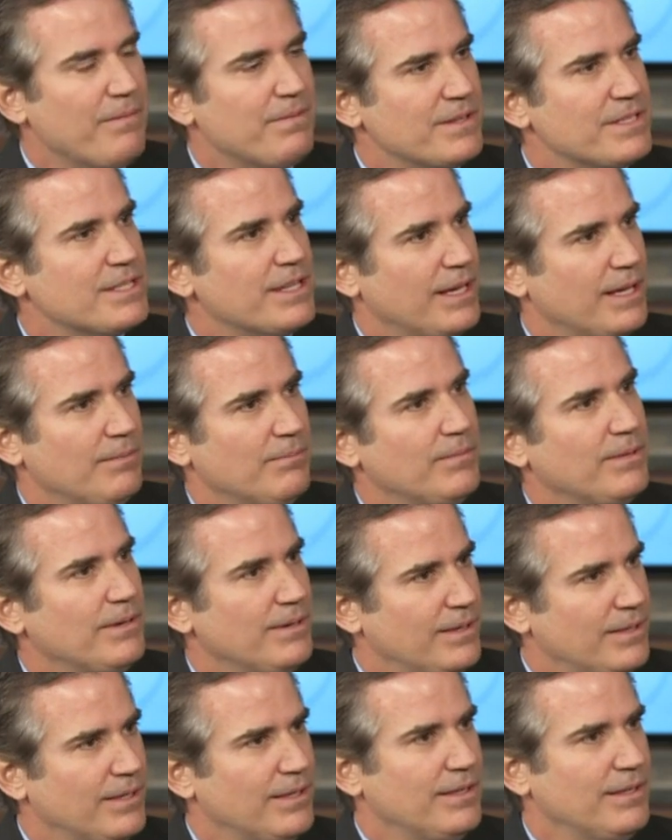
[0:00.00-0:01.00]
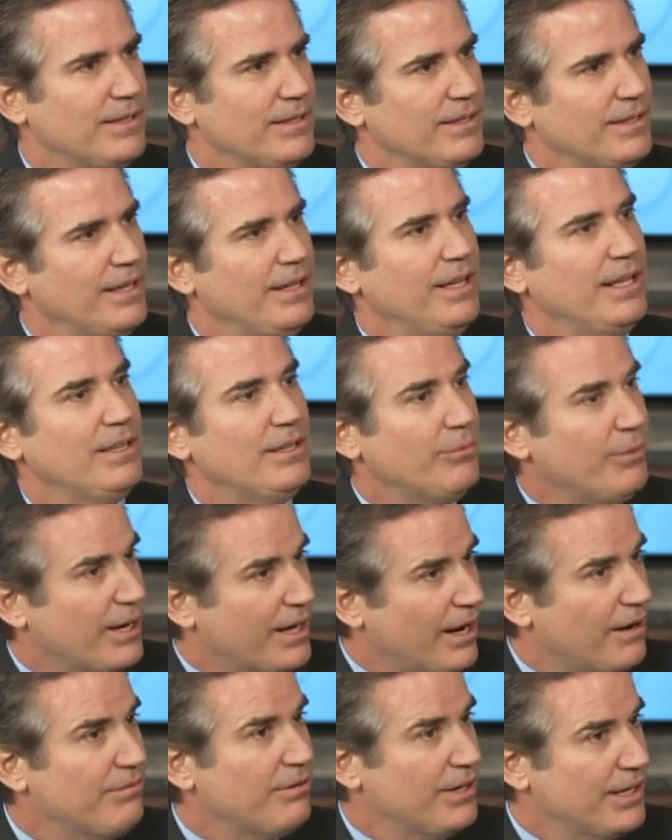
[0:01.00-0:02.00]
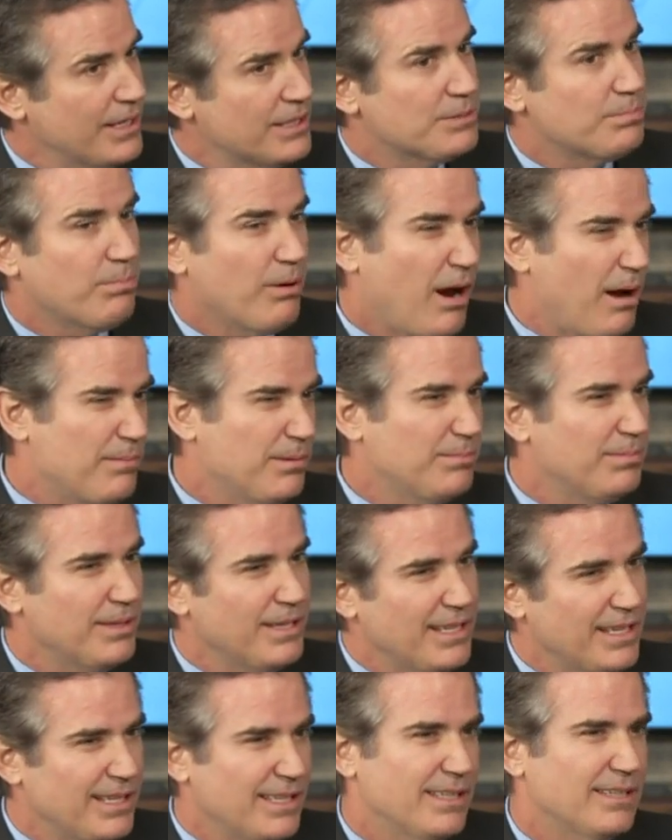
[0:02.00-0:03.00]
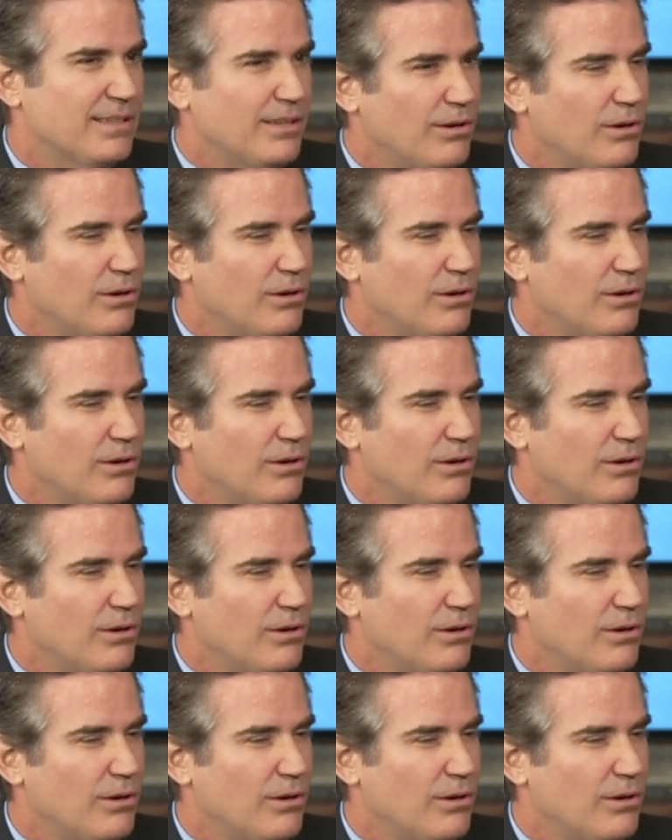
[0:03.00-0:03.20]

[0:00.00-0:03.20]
the same. And then the recovery is probably,